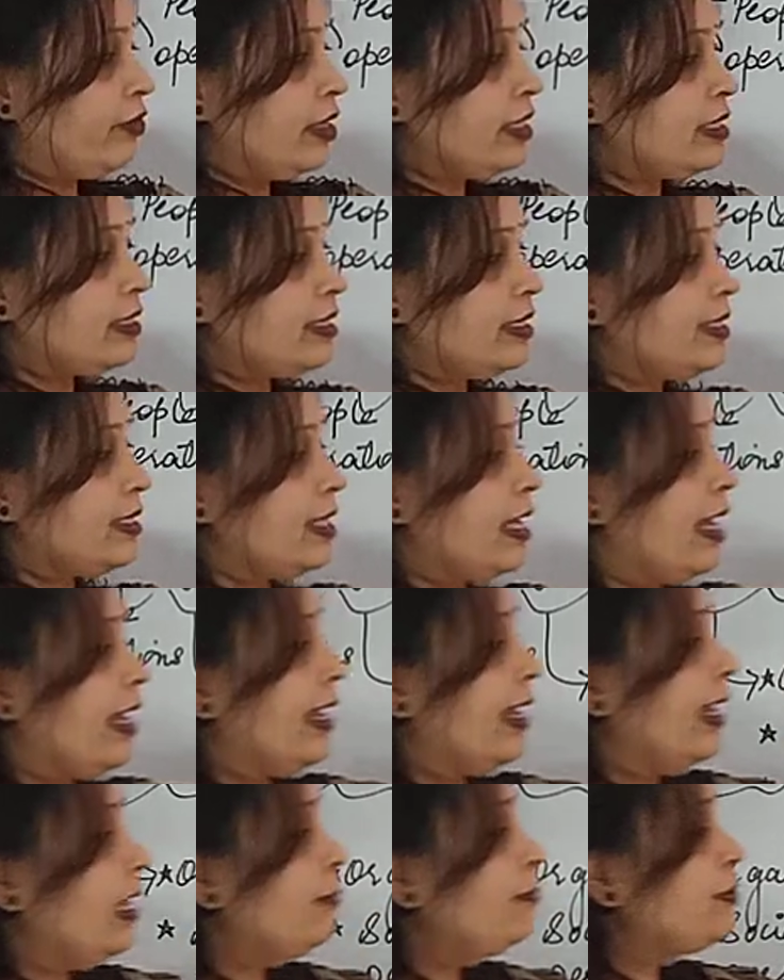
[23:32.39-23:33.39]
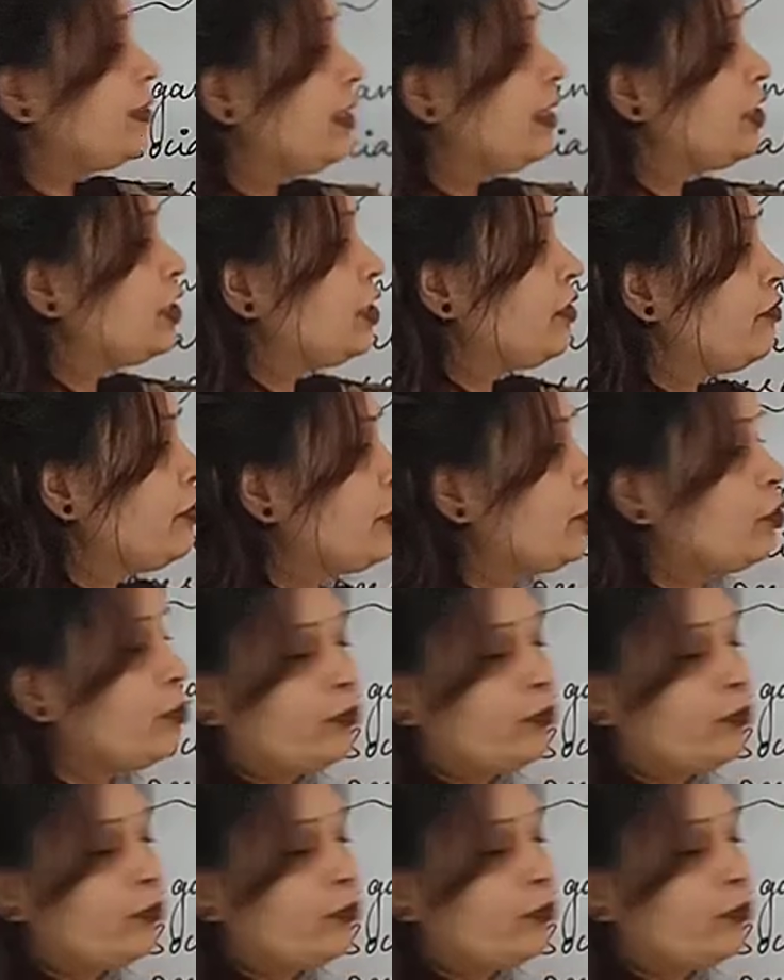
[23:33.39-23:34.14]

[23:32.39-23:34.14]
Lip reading: First is, helps in achieving